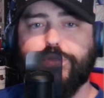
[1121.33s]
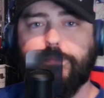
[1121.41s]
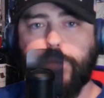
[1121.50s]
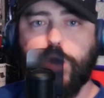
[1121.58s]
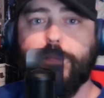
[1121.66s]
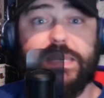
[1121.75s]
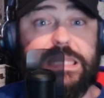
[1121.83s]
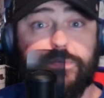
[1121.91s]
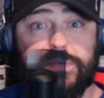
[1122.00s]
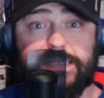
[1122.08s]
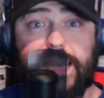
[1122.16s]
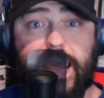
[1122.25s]
moment he
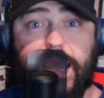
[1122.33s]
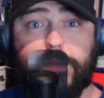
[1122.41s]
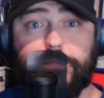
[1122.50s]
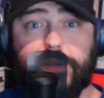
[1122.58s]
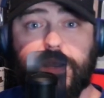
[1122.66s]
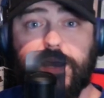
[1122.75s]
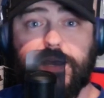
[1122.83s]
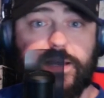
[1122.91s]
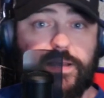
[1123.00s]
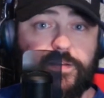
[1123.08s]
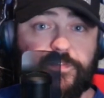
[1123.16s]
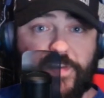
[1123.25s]
was named
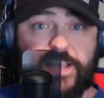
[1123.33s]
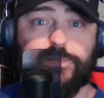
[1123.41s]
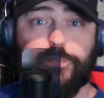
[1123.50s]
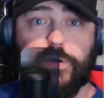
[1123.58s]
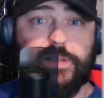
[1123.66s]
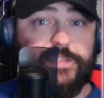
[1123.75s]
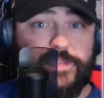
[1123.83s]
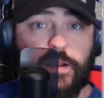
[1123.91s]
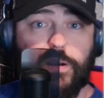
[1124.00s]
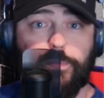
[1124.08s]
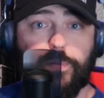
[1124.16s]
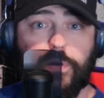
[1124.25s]
Facebook
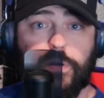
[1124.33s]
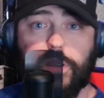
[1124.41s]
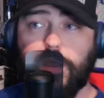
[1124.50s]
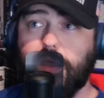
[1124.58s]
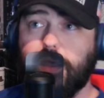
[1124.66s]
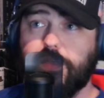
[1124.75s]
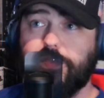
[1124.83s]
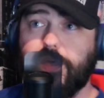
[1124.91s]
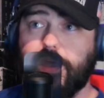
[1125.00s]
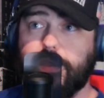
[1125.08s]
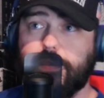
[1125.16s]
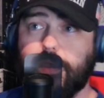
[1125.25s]
Zuckerberg,
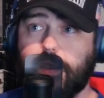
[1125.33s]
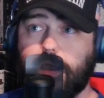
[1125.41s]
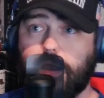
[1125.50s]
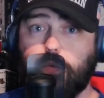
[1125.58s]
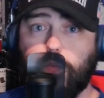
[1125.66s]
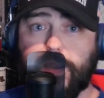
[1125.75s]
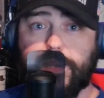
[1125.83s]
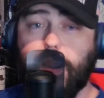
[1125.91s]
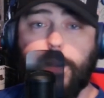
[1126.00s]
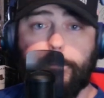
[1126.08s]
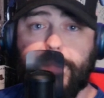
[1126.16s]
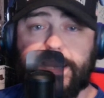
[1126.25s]
they went and
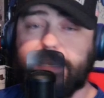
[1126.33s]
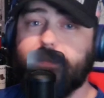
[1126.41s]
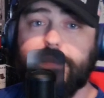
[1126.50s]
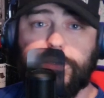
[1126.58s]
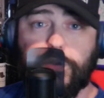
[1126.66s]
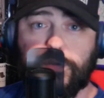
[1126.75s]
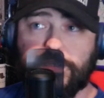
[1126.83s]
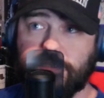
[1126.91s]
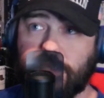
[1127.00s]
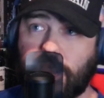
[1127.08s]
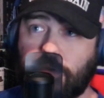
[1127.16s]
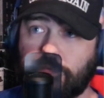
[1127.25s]
immediately nuked his account.